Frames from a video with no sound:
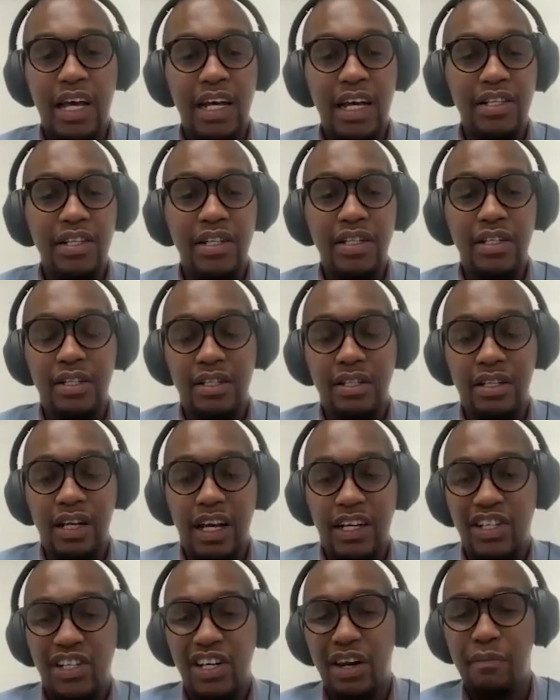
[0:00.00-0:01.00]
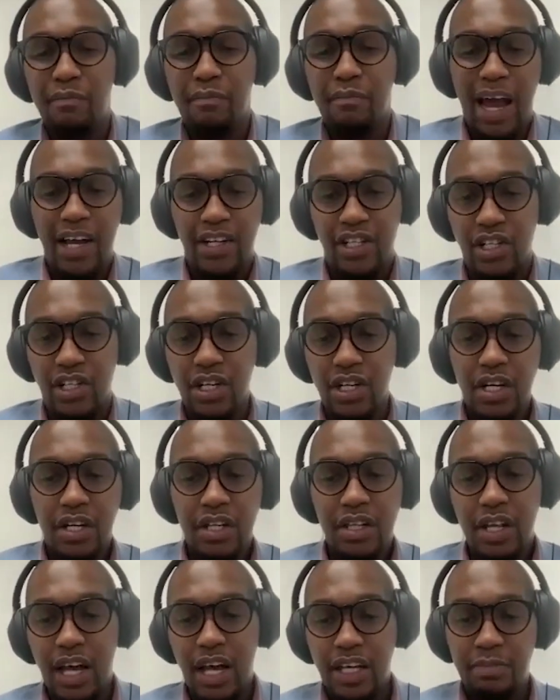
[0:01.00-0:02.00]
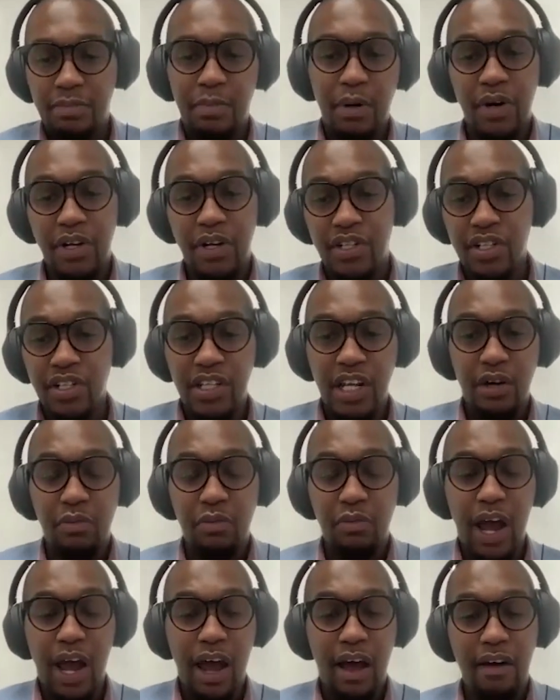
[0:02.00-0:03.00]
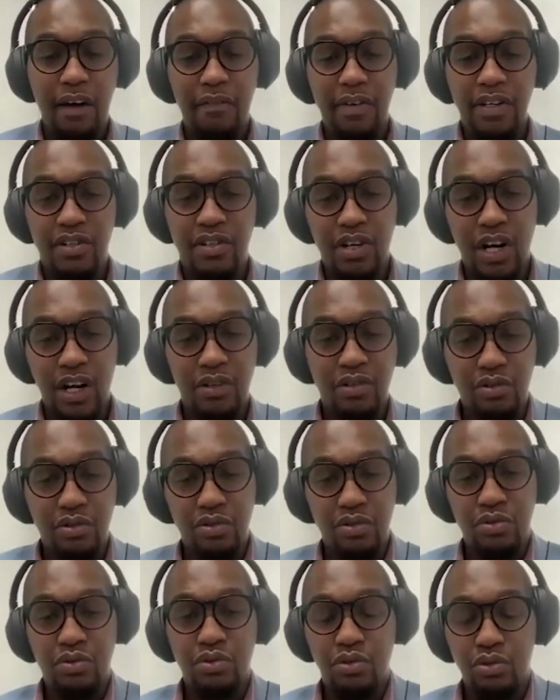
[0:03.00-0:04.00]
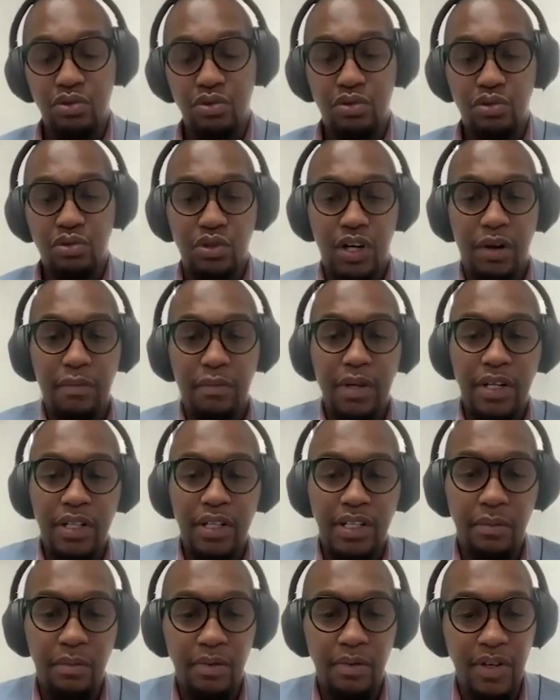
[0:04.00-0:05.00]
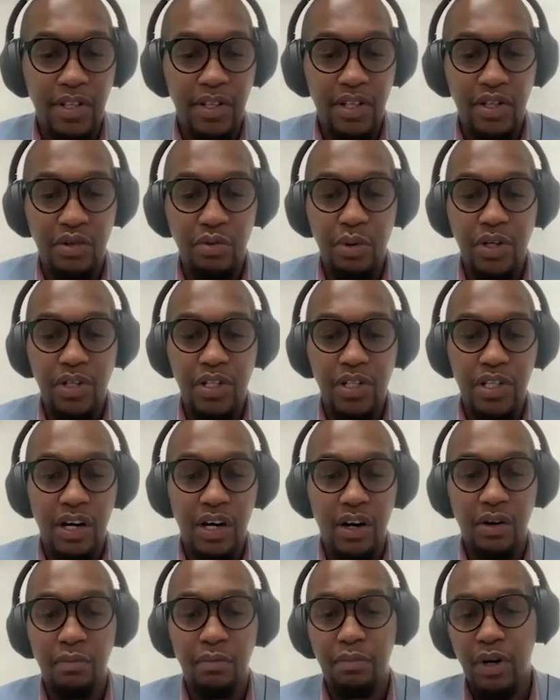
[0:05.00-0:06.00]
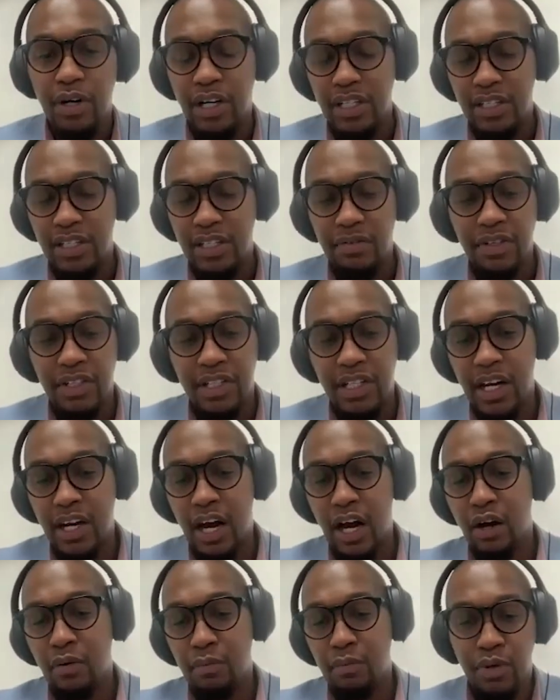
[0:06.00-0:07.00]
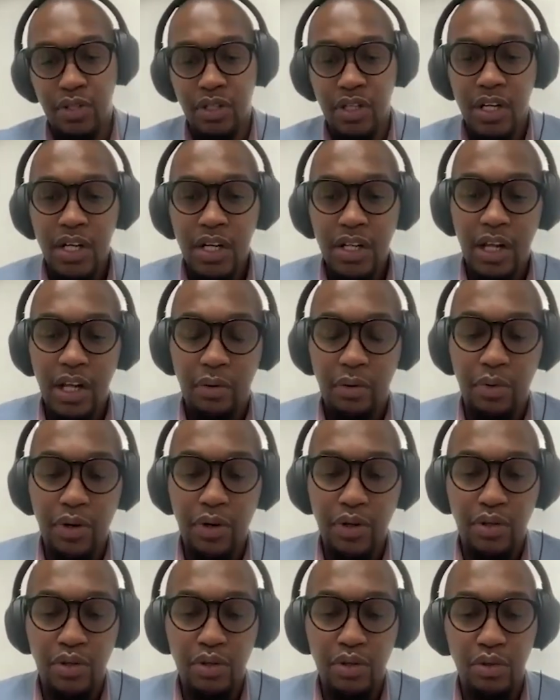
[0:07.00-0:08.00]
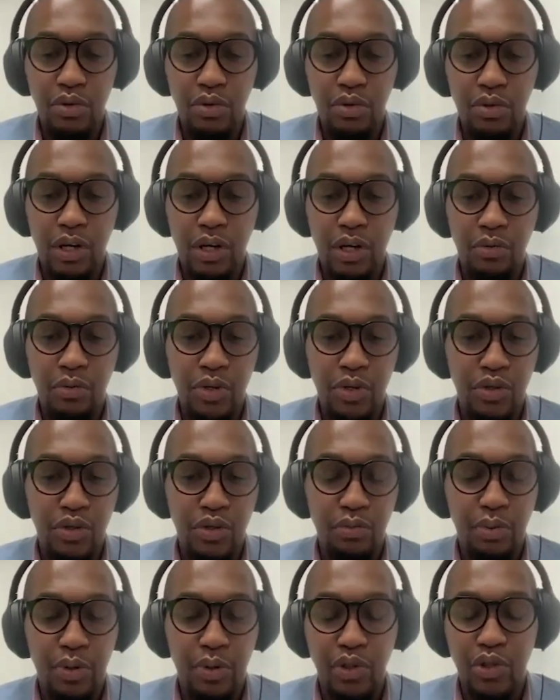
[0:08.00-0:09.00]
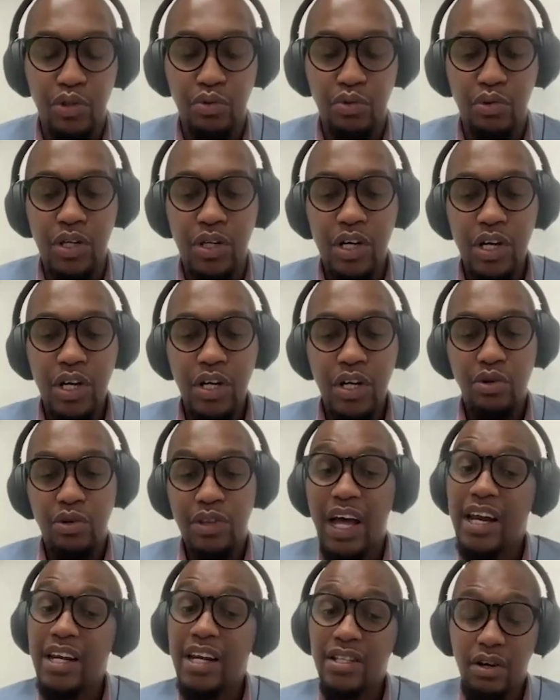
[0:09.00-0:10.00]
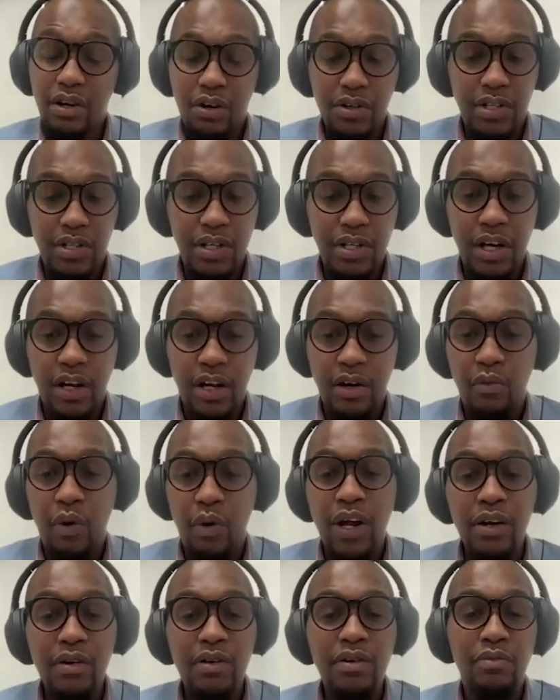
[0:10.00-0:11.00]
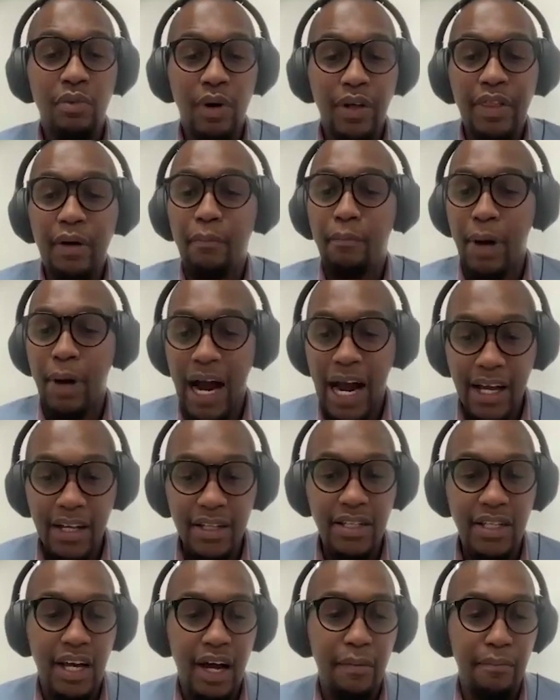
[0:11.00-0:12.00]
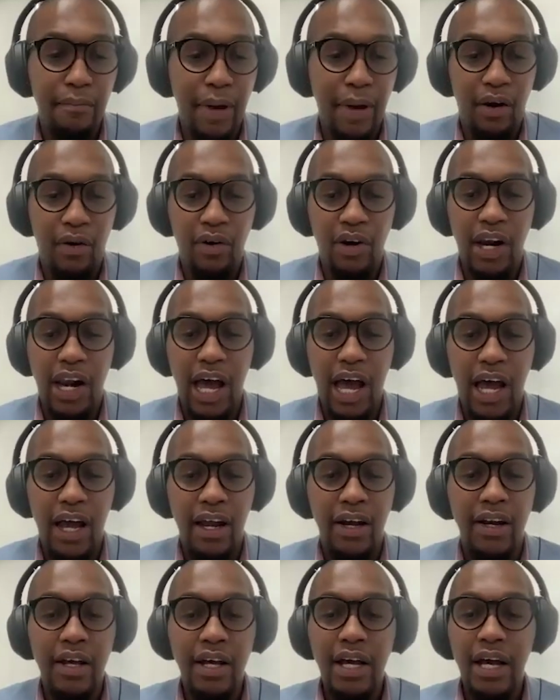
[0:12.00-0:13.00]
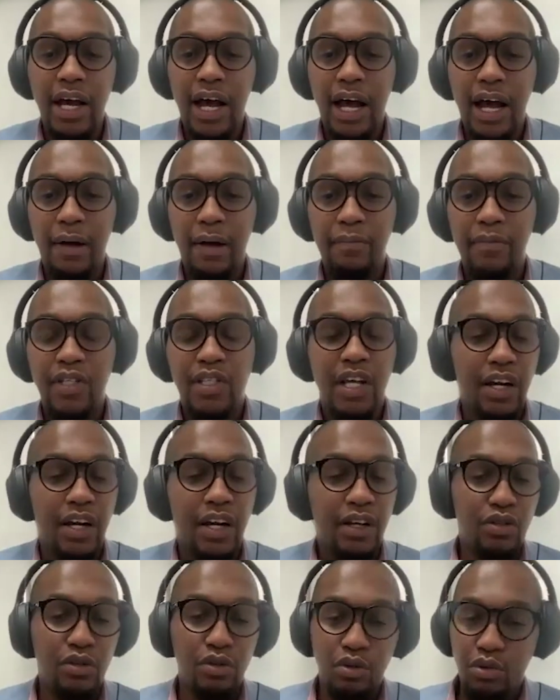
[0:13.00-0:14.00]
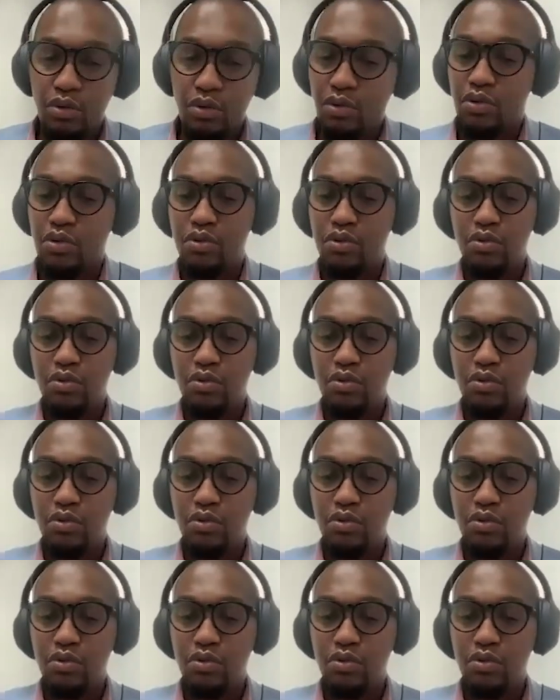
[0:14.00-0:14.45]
doesn't actually match the aspirations that we have in trying to remedy some of the situations around productivity and output that we need to produce. So that is a concern when the mines come back online, starting to